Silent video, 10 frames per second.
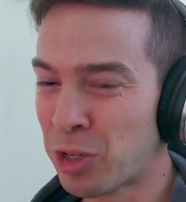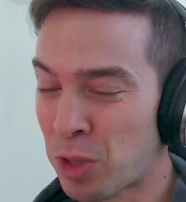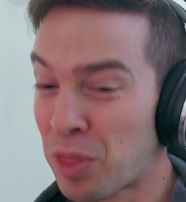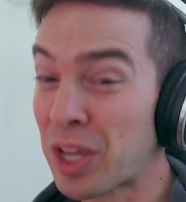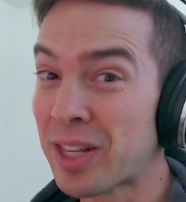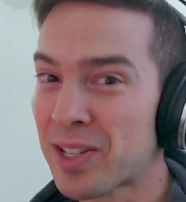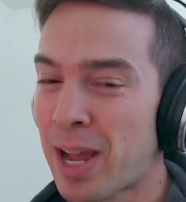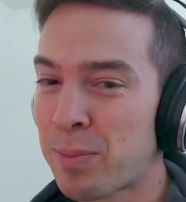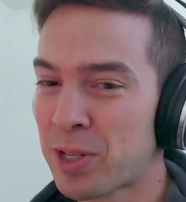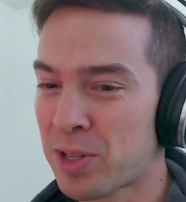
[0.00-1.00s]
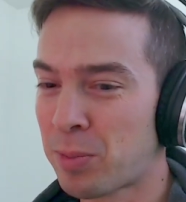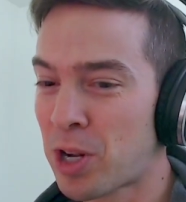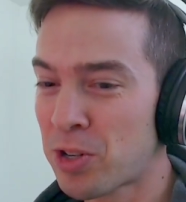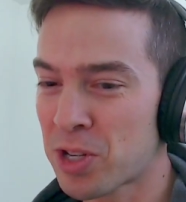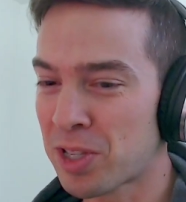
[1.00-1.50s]
thing that's happening
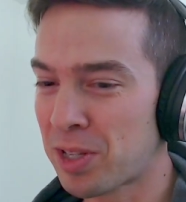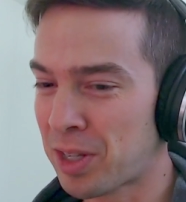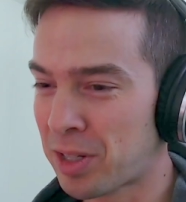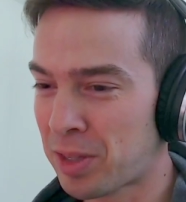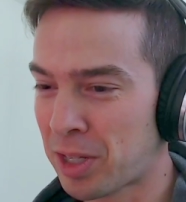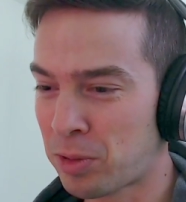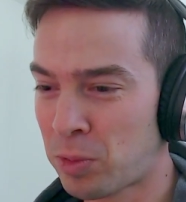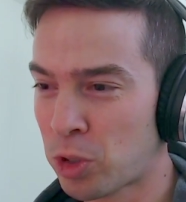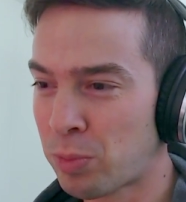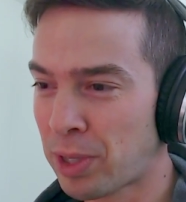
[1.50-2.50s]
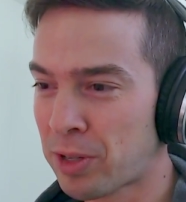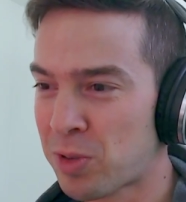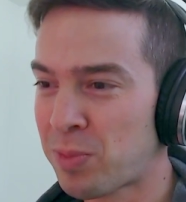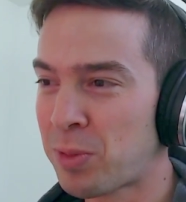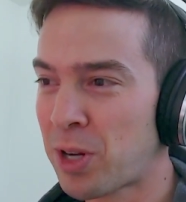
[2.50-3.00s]
subconsciously that good players are
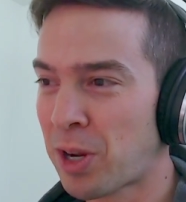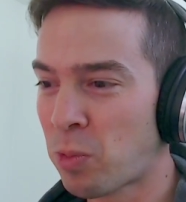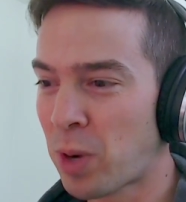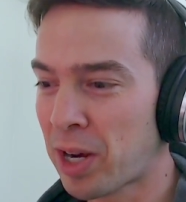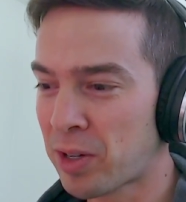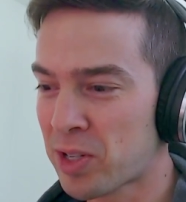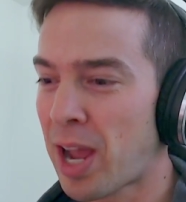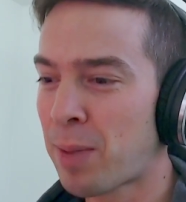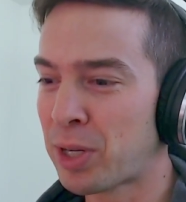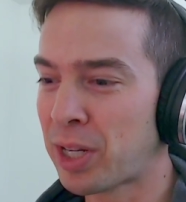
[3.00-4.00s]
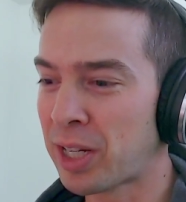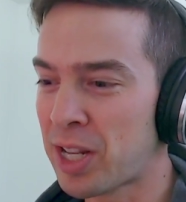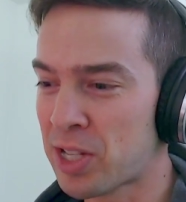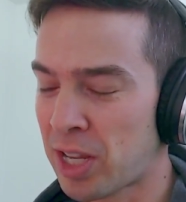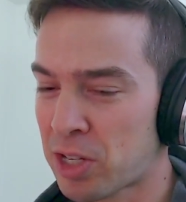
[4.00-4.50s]
maybe not aware is happening
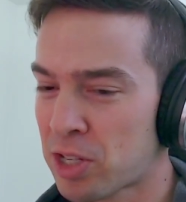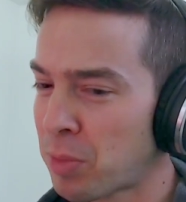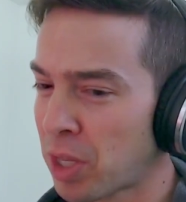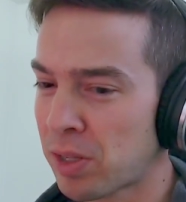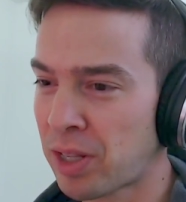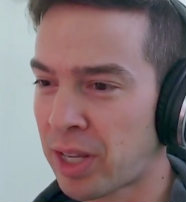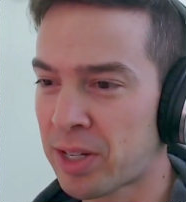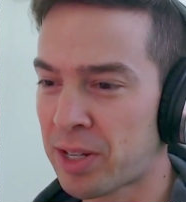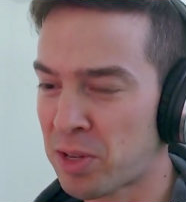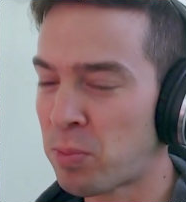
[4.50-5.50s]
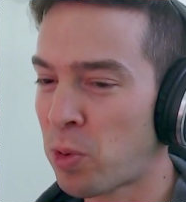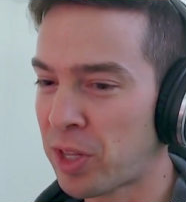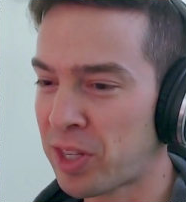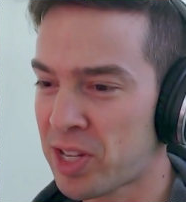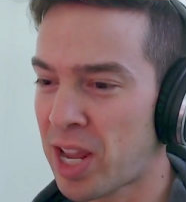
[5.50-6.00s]
is like something clicked at some point
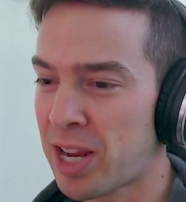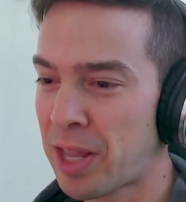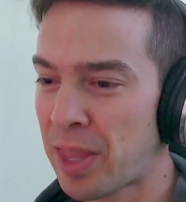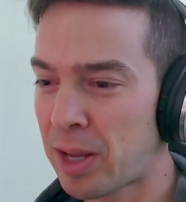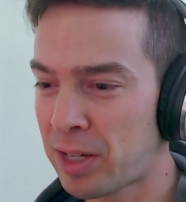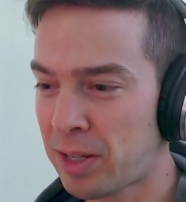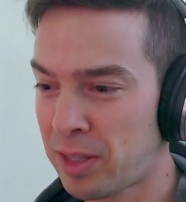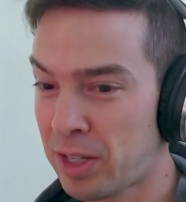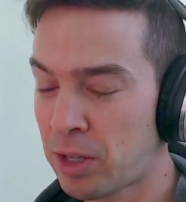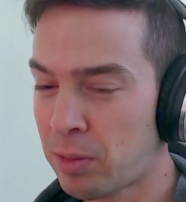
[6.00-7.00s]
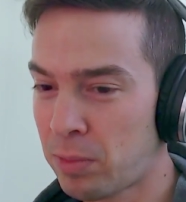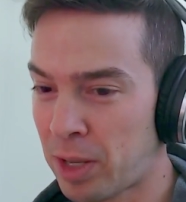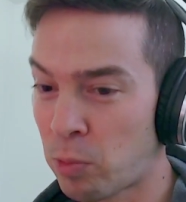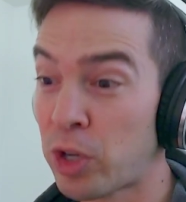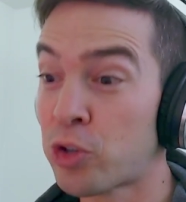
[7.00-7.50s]
in this hand that
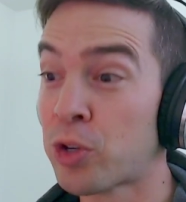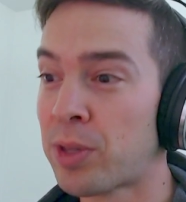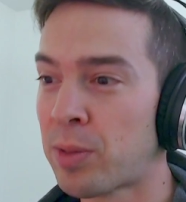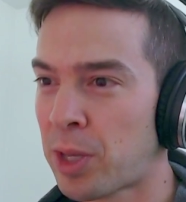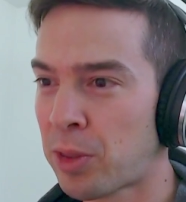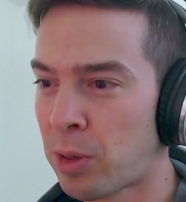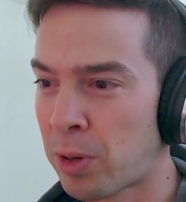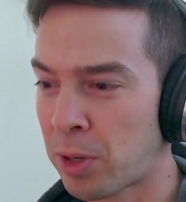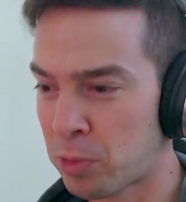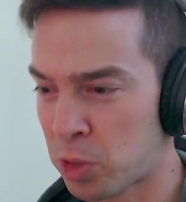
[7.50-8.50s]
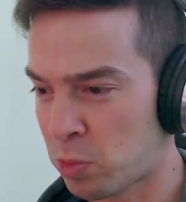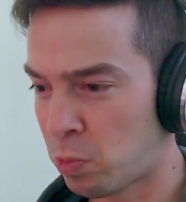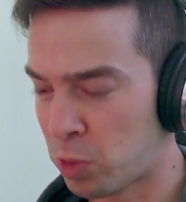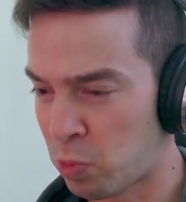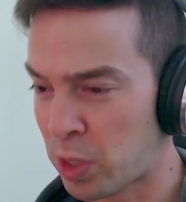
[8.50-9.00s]
reassured them that their opponent
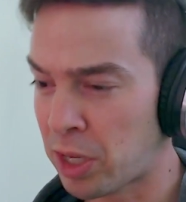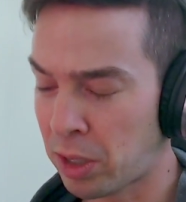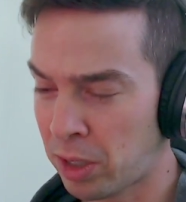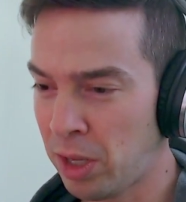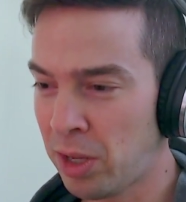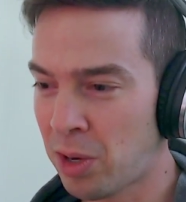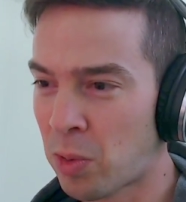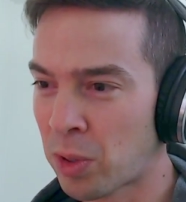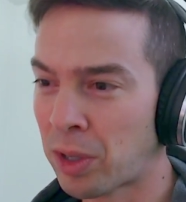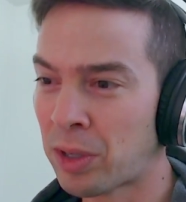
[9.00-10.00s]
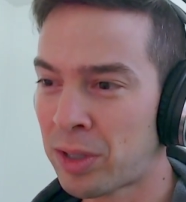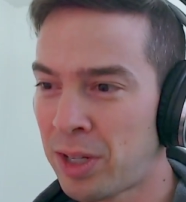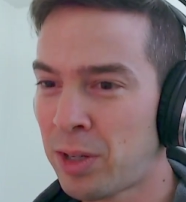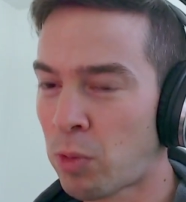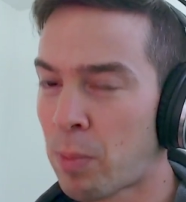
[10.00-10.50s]
was weak, or
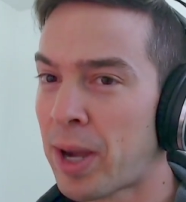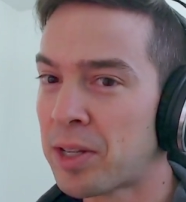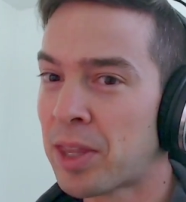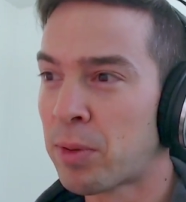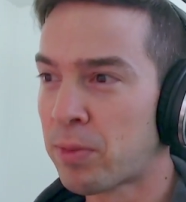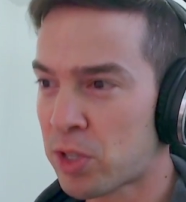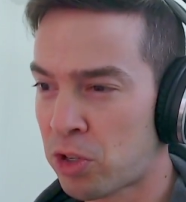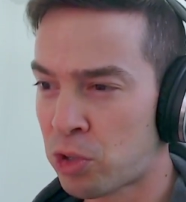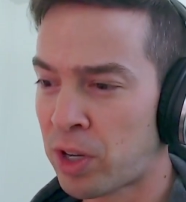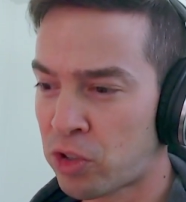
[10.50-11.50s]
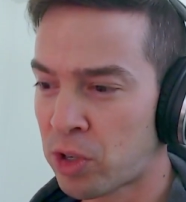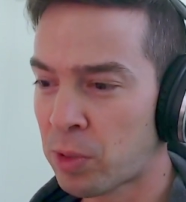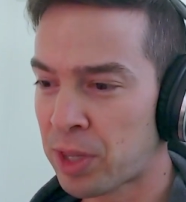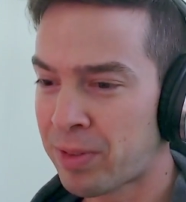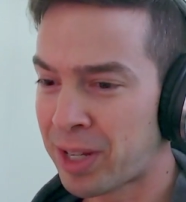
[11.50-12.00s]
reminded them of a situation
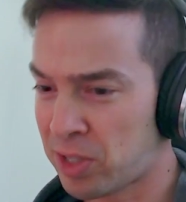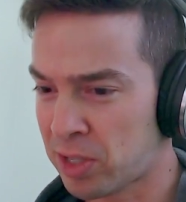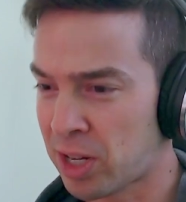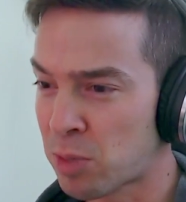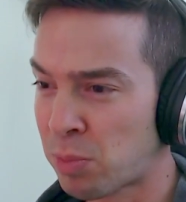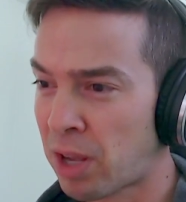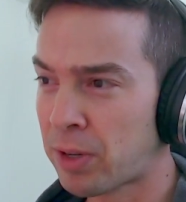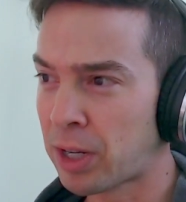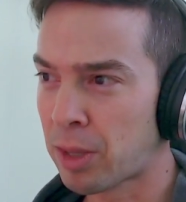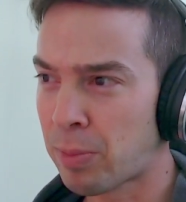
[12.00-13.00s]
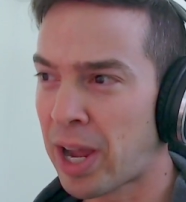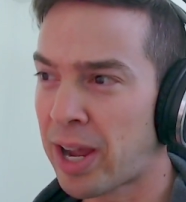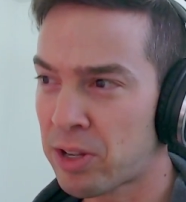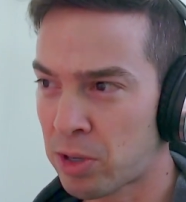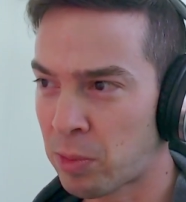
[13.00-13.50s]
where they've had success bluffing in the
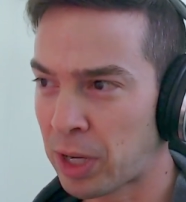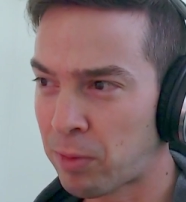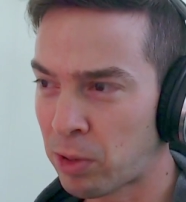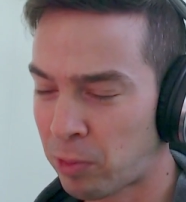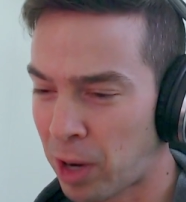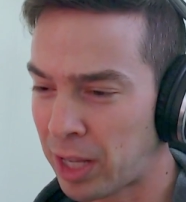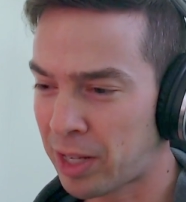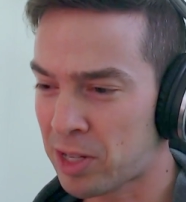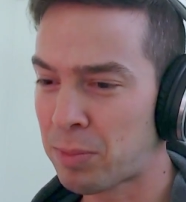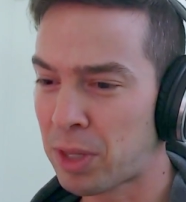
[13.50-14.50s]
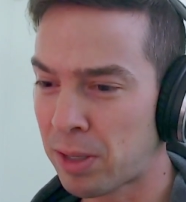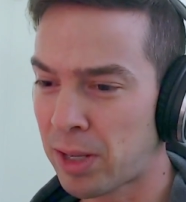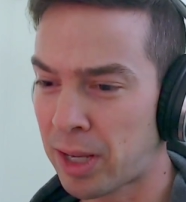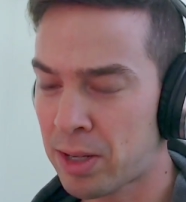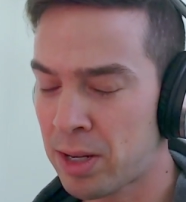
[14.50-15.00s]
past or whatever, right? Like something
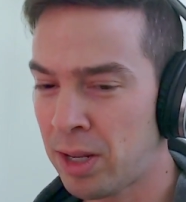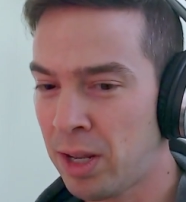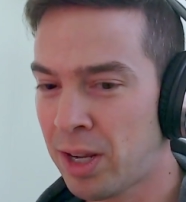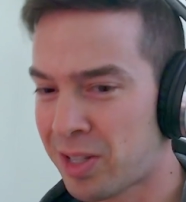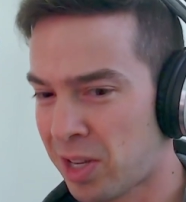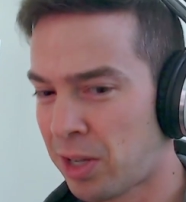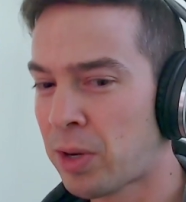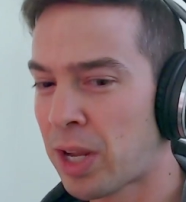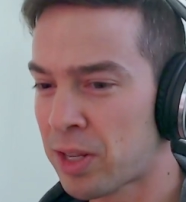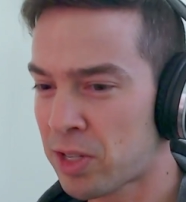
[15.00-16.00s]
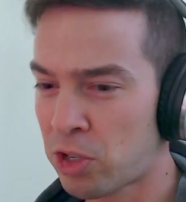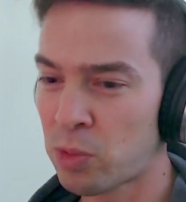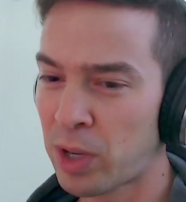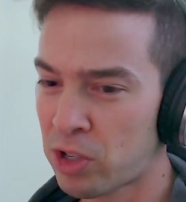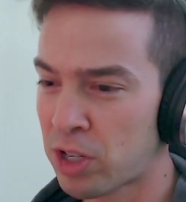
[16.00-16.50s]
clicked and it's like, oh yeah, this
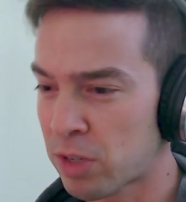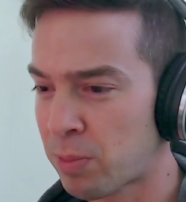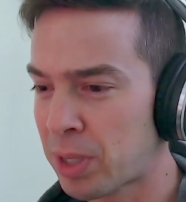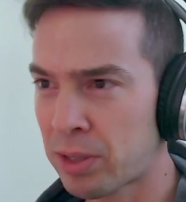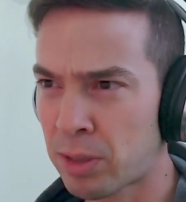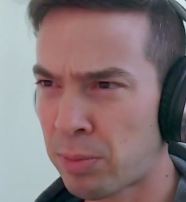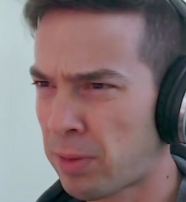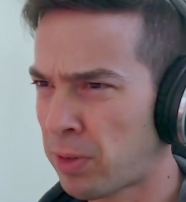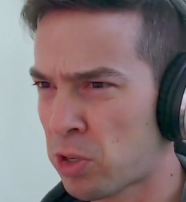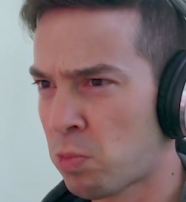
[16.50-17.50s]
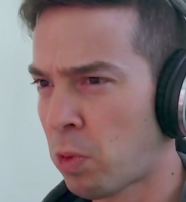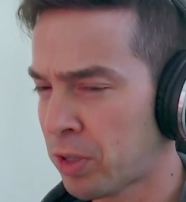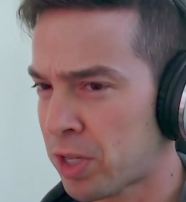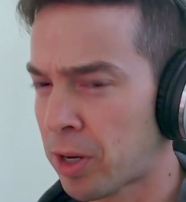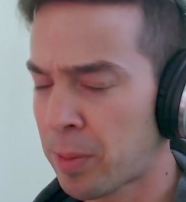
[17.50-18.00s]
situation is familiar. Bluffing just
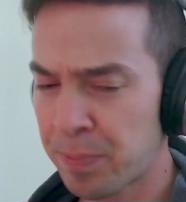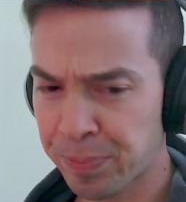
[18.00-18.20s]
works here.